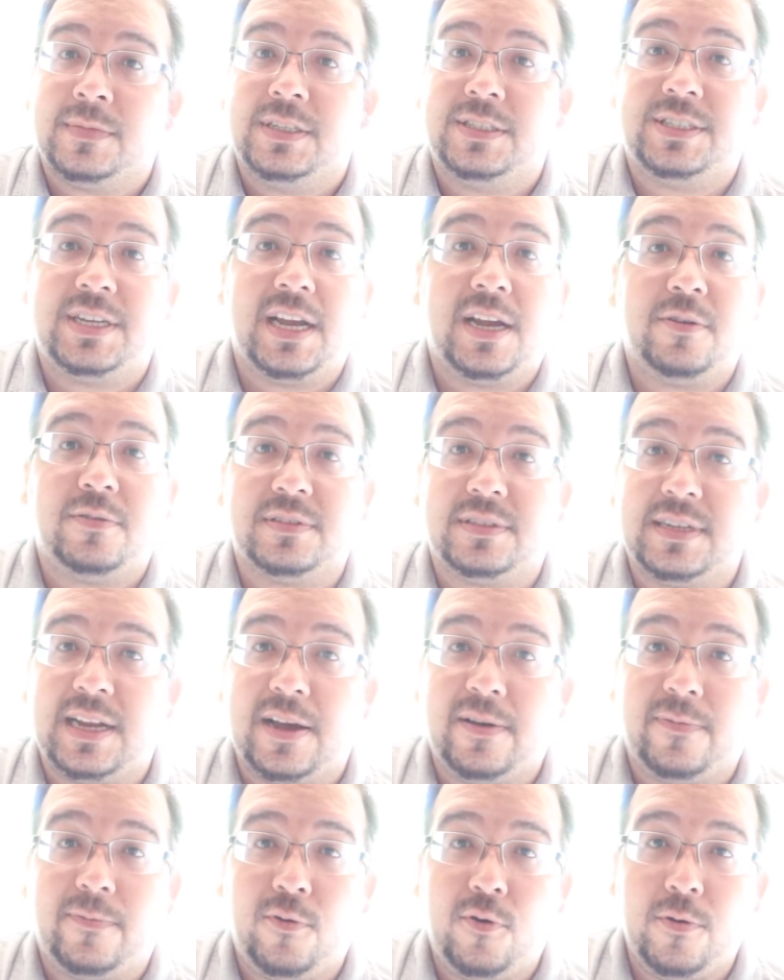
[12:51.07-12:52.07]
Jail is
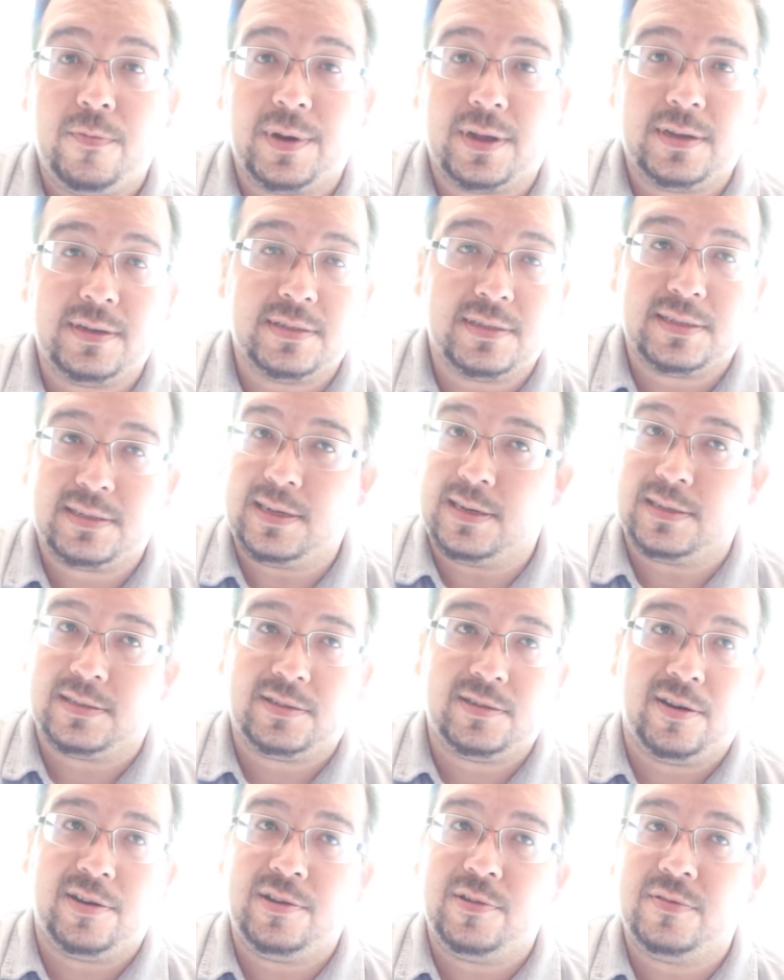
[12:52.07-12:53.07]
not for me, because it's going to
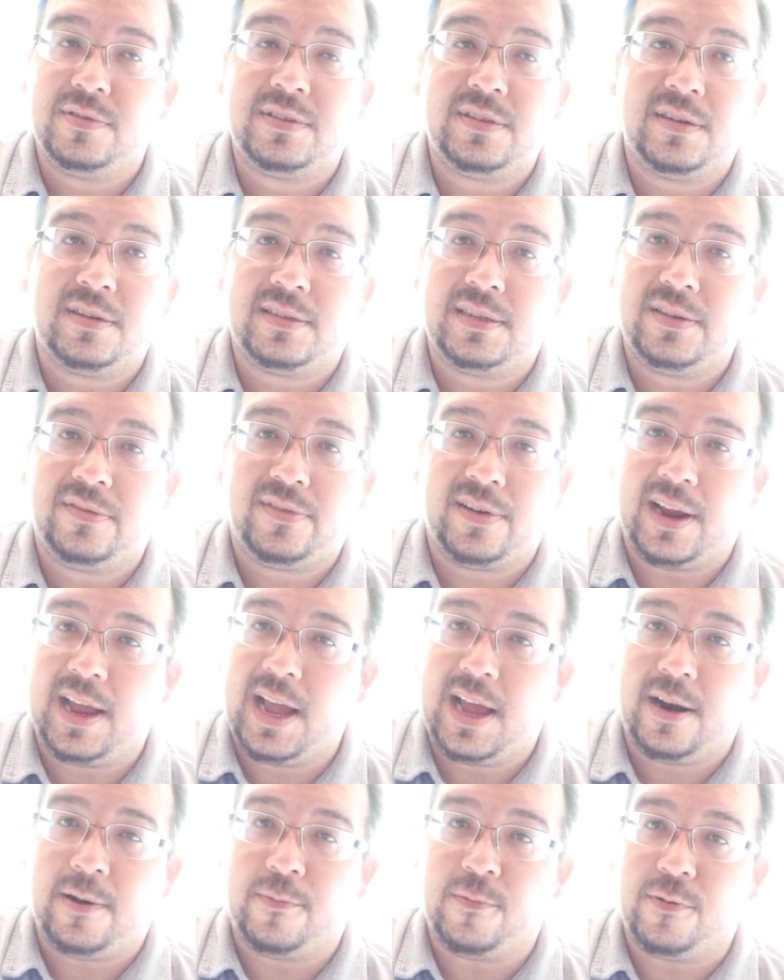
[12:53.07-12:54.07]
turn you into a different
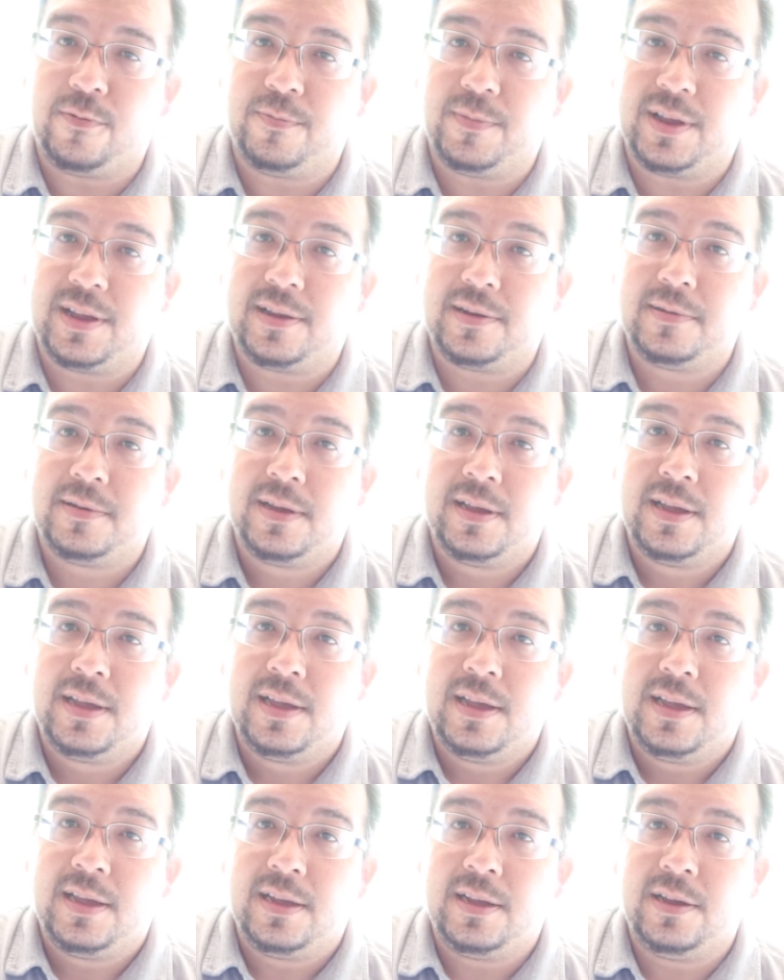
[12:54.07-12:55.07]
animal, man.
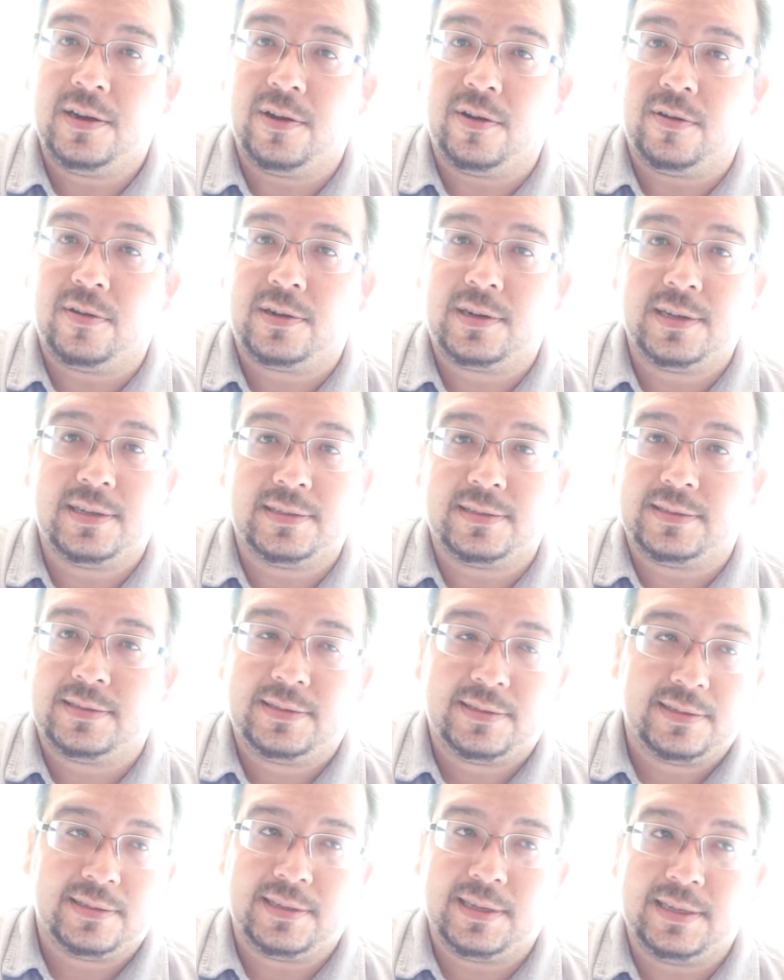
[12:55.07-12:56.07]
You know, because
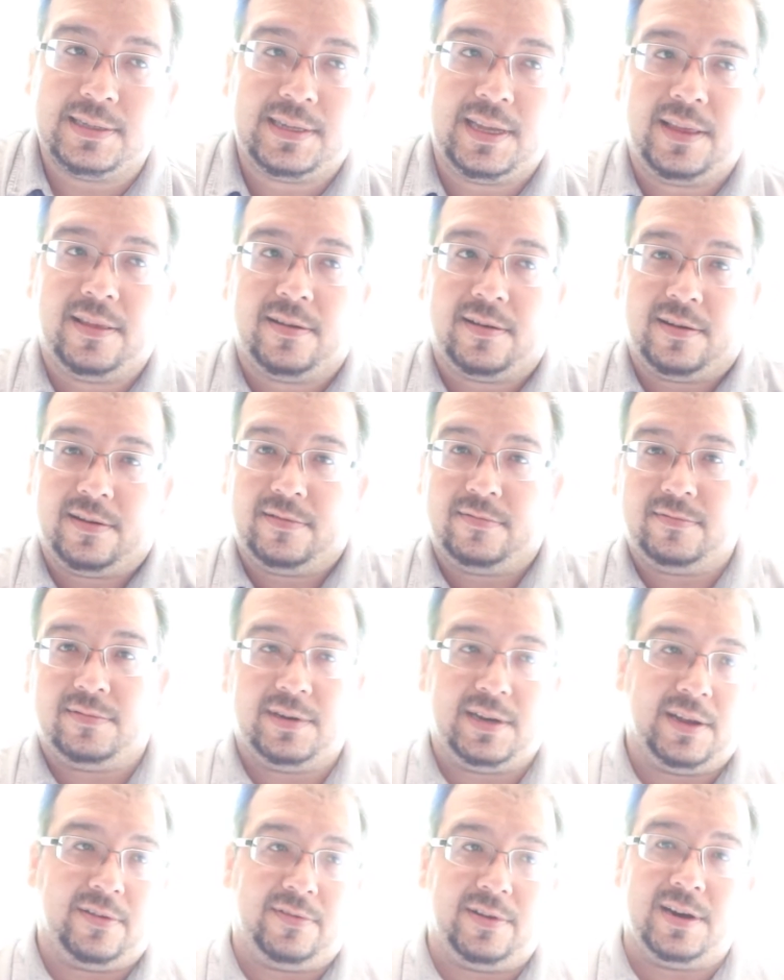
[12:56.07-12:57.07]
it's either,
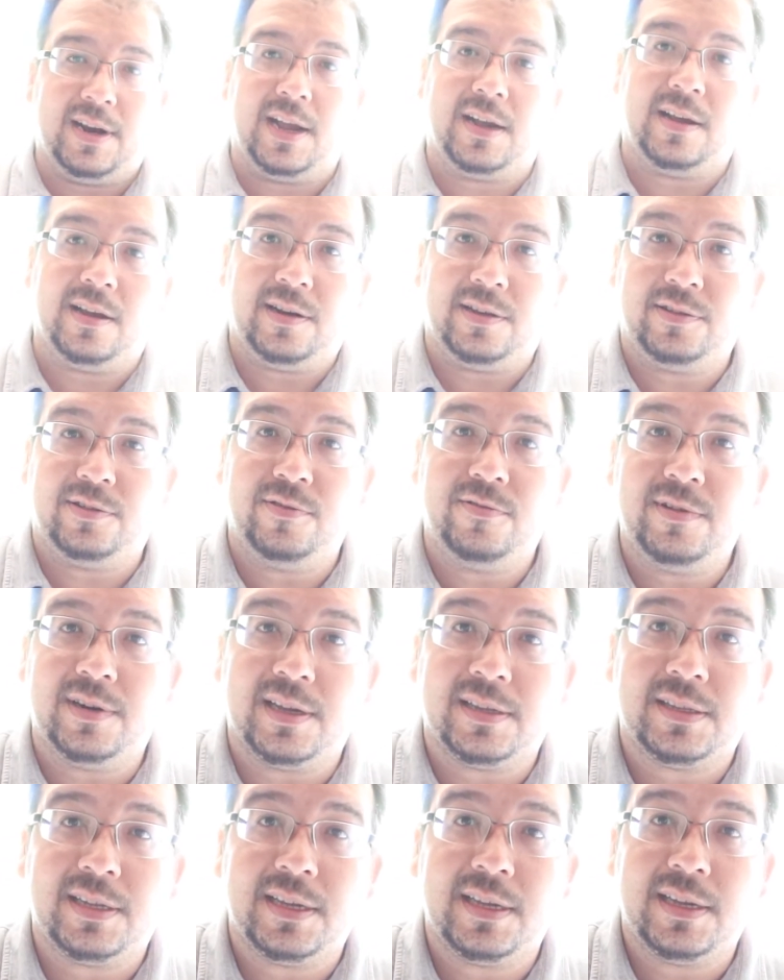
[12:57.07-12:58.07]
if you're not going to do
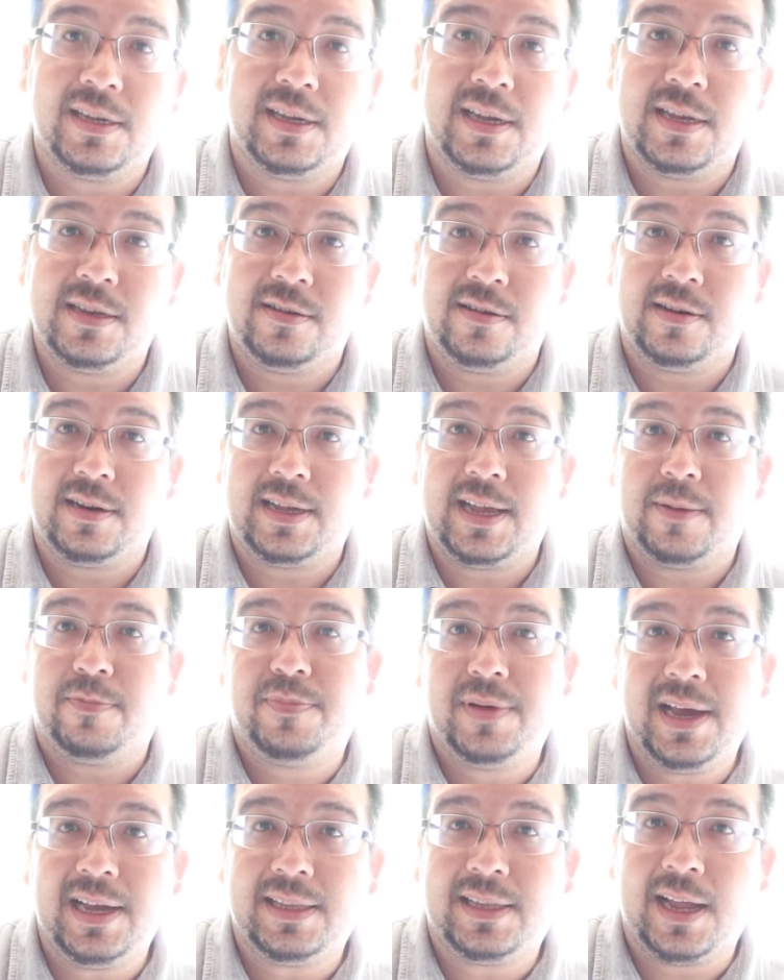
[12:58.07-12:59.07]
nothing and you're going to get
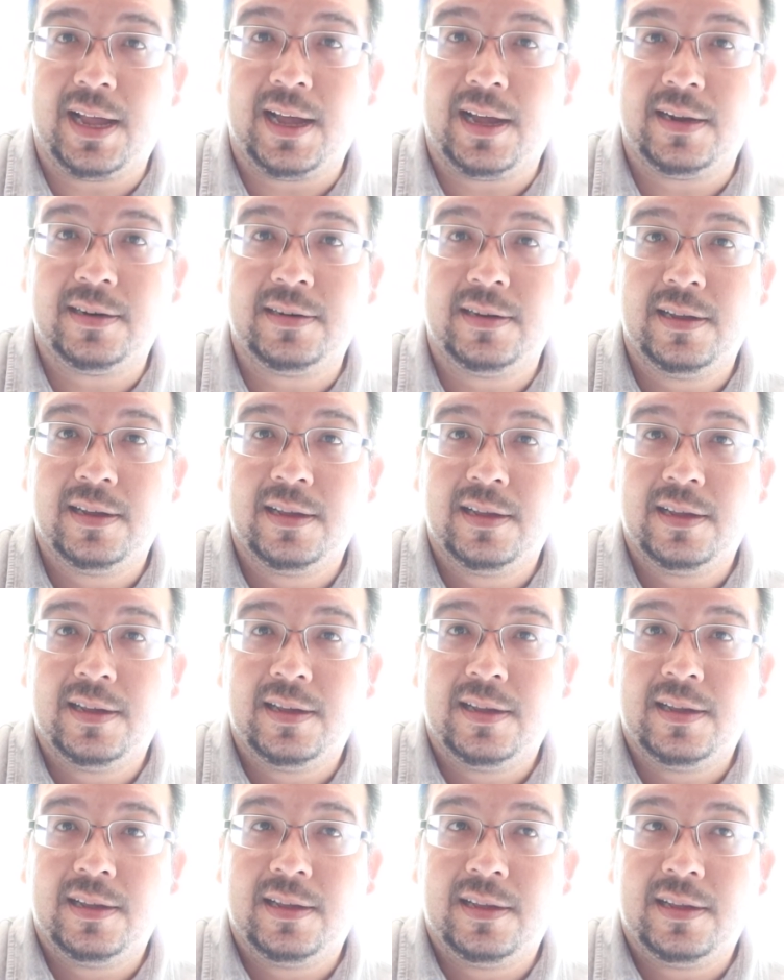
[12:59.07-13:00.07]
picked on,
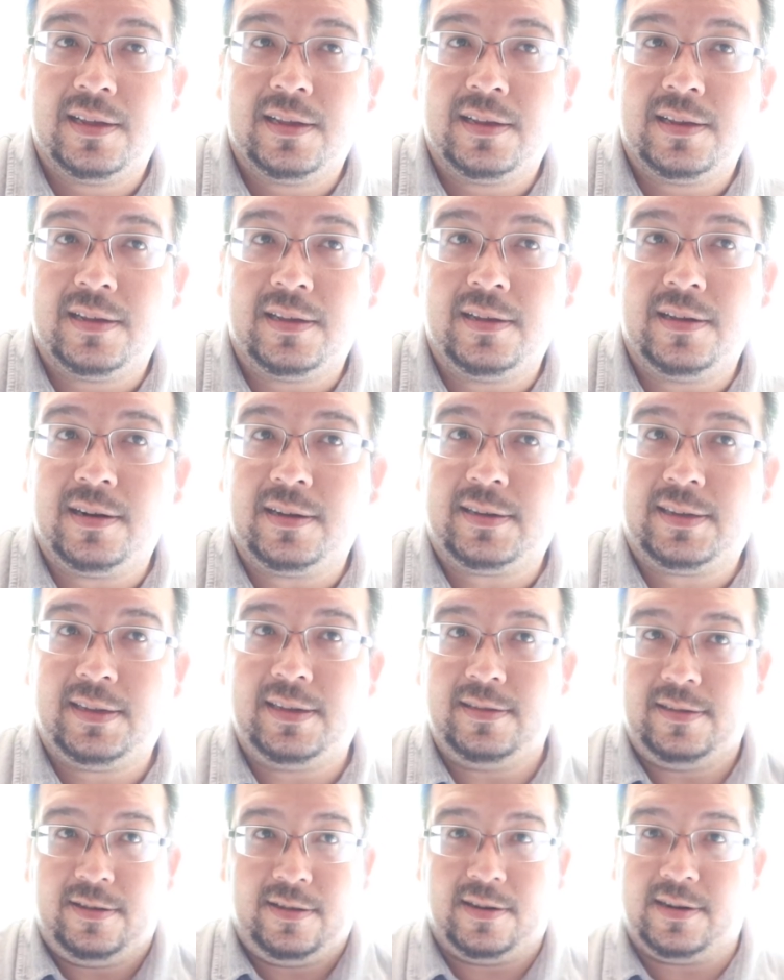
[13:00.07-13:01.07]
you're
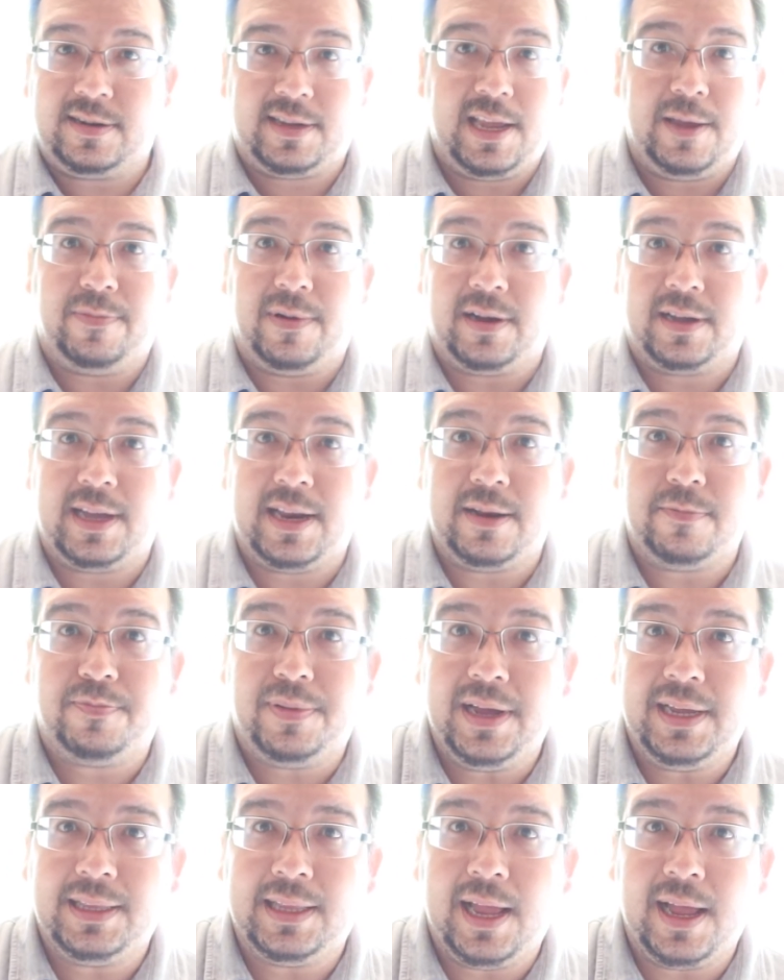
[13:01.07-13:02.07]
gonna keep on getting
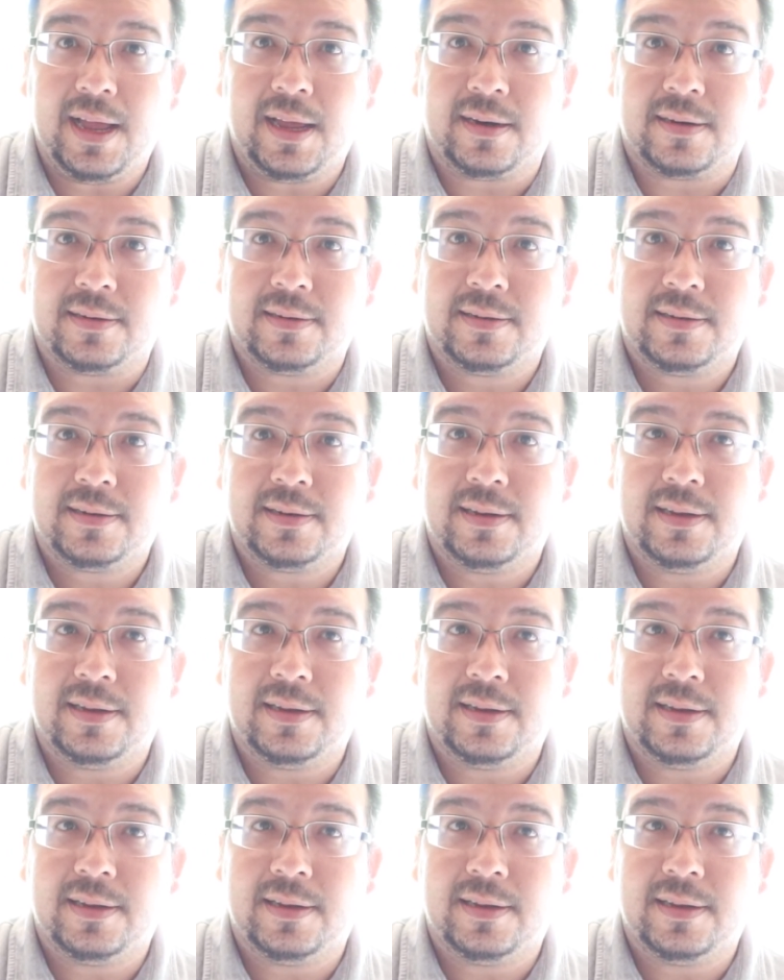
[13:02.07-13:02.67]
picked on.